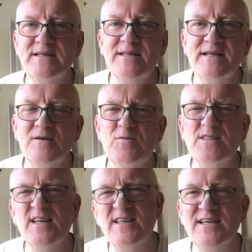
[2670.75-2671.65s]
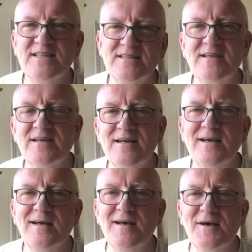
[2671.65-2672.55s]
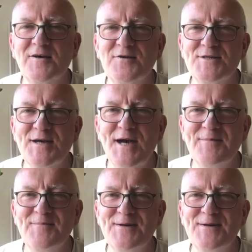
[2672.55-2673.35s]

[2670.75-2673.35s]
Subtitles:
I think, which I think is a good time.